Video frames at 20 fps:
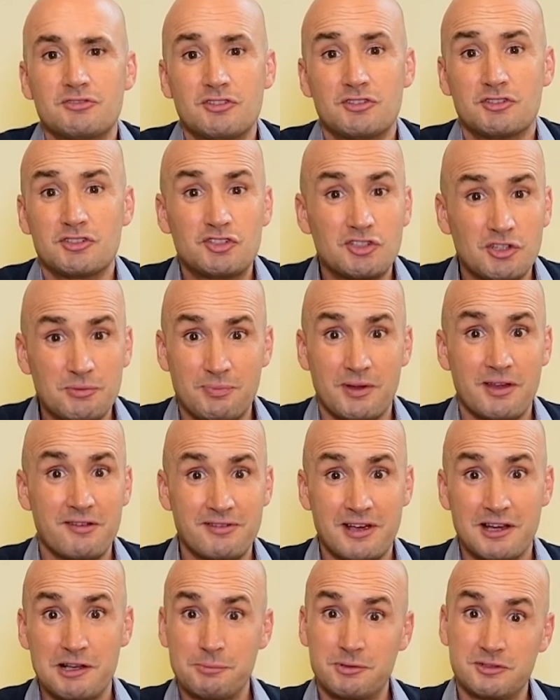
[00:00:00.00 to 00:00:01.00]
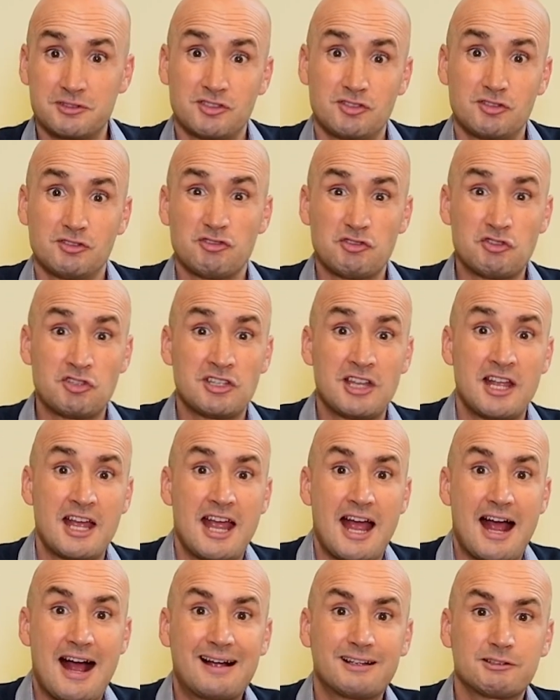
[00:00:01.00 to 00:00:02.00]
or should be available to children,
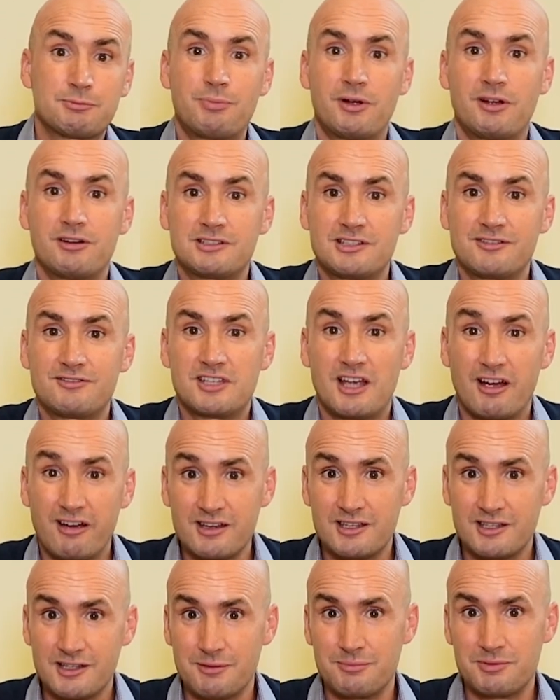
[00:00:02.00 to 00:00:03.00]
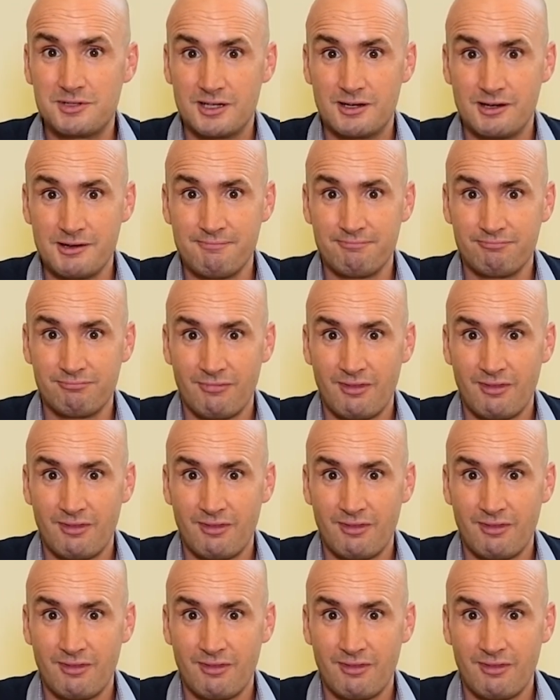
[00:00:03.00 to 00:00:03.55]
as part of Tidy Up Time.